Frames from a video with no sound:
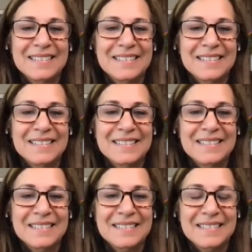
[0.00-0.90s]

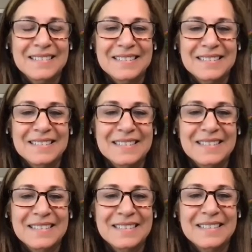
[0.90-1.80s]

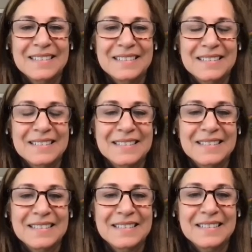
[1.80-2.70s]

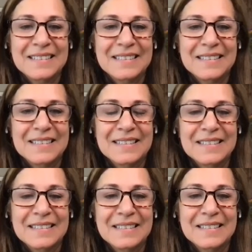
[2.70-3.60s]

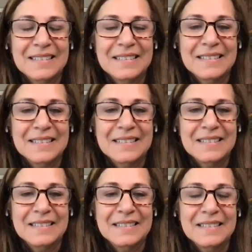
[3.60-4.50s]

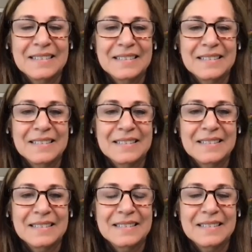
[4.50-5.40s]

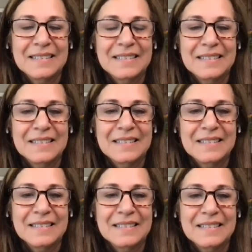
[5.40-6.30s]

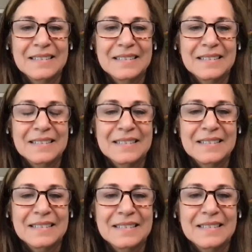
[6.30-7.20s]

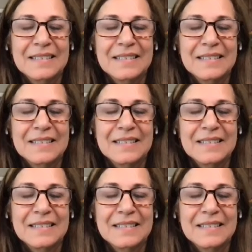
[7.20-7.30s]
No words are spoken by the person on screen.